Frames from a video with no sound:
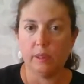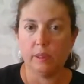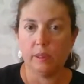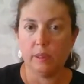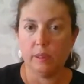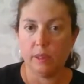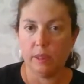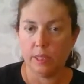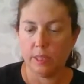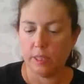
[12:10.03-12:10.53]

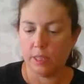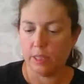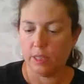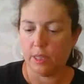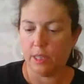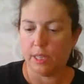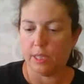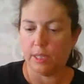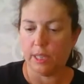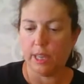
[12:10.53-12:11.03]
this is
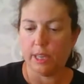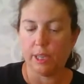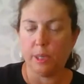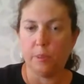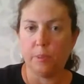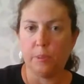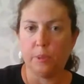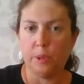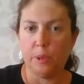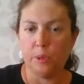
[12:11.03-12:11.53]
the
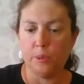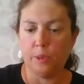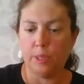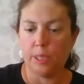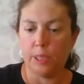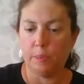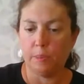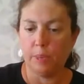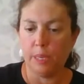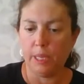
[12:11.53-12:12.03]
second brew.
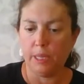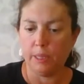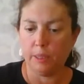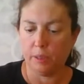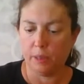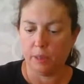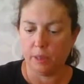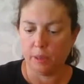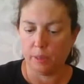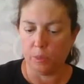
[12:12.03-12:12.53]
It's a bit
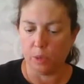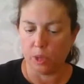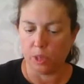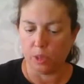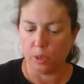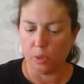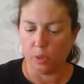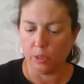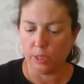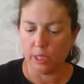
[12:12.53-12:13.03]
more
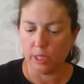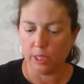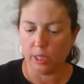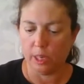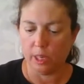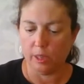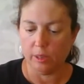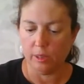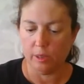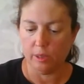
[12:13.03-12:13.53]
golden
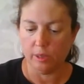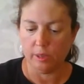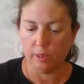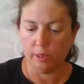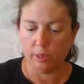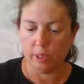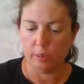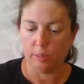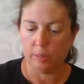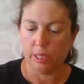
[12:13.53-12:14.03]
color, a
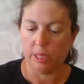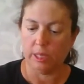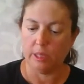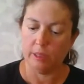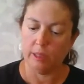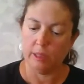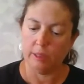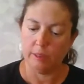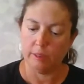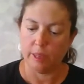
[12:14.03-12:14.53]
little bit
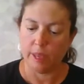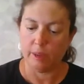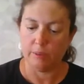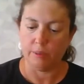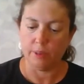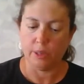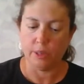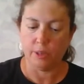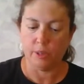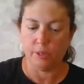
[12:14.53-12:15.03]

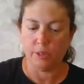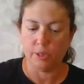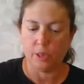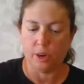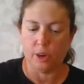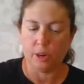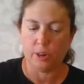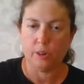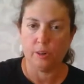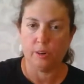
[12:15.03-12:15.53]
heavier,
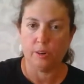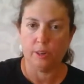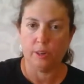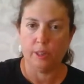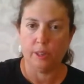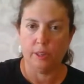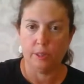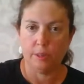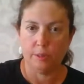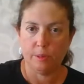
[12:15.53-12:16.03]
darker.
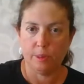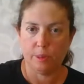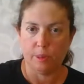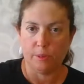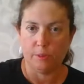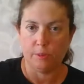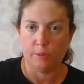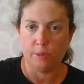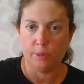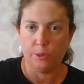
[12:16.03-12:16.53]
This was
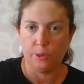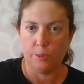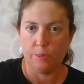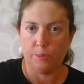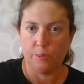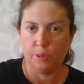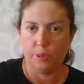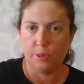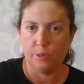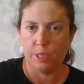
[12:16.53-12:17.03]
our
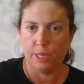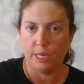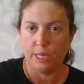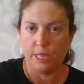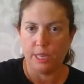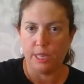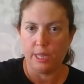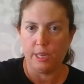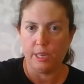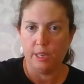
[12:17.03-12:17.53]
first brew
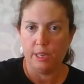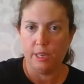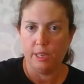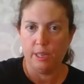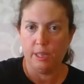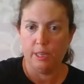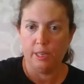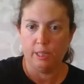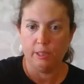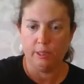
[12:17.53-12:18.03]
tea,
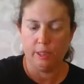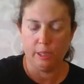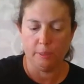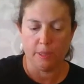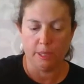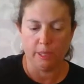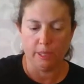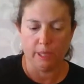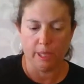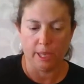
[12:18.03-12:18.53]
a little
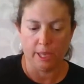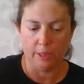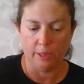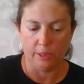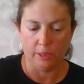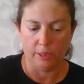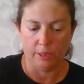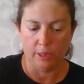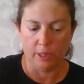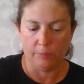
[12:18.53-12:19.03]
bit
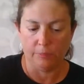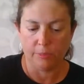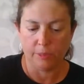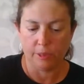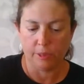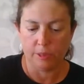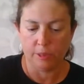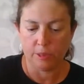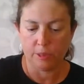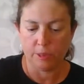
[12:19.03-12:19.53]
lighter.
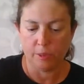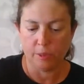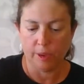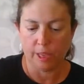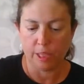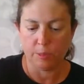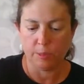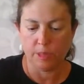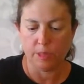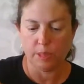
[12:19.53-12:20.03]
So
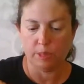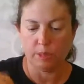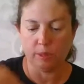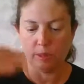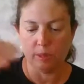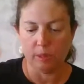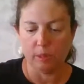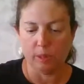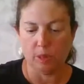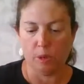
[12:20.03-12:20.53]
as we
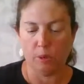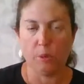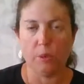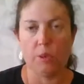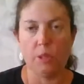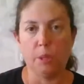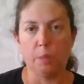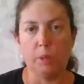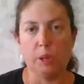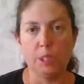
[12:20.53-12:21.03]
go
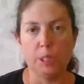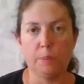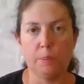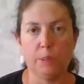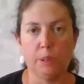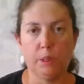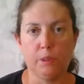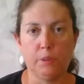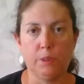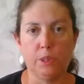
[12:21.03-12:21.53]
through the
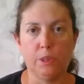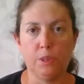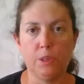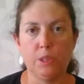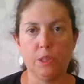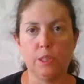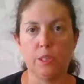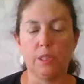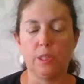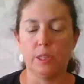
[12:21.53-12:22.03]
multiple
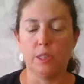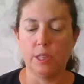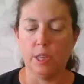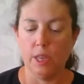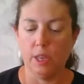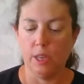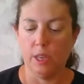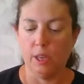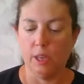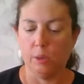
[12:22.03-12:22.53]
infusions,
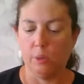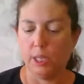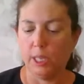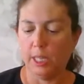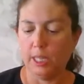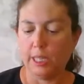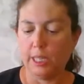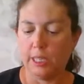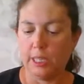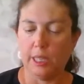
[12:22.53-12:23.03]
we're
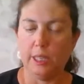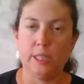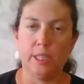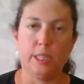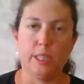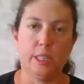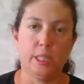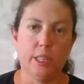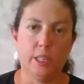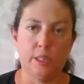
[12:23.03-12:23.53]
going to see
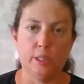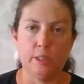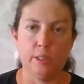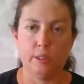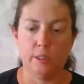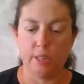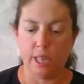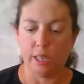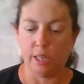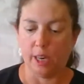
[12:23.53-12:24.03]
this tea
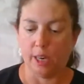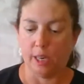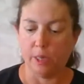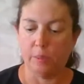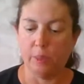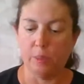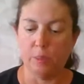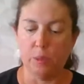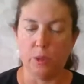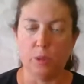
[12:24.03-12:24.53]
take on a
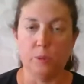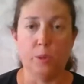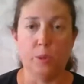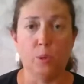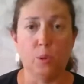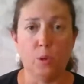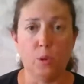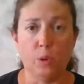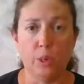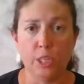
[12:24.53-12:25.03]
bit more of an
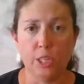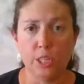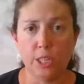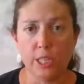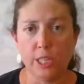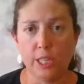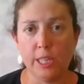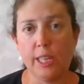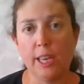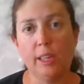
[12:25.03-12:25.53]

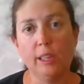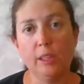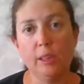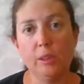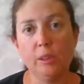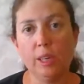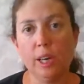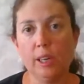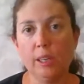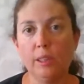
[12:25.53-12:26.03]
orangey
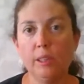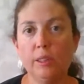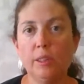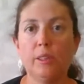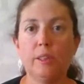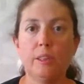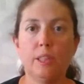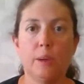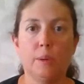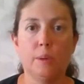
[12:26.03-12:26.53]
yellow
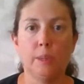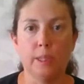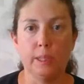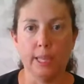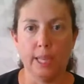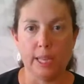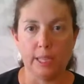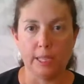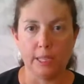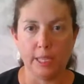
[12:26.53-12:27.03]
color, so it'll
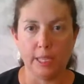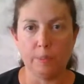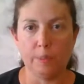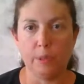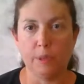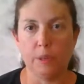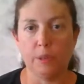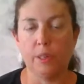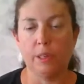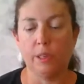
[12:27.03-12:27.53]
get
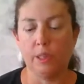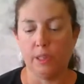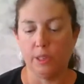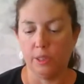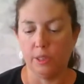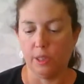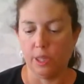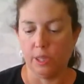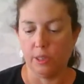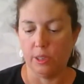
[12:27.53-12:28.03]
deeper
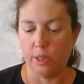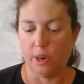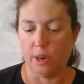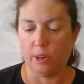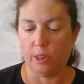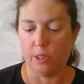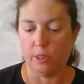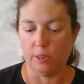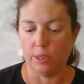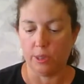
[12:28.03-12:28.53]
and
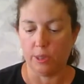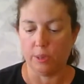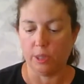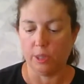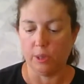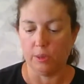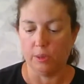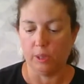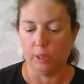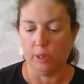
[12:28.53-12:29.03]
darker as we
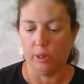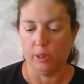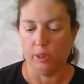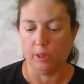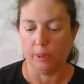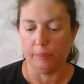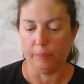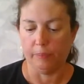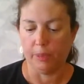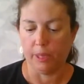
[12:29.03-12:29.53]
go along.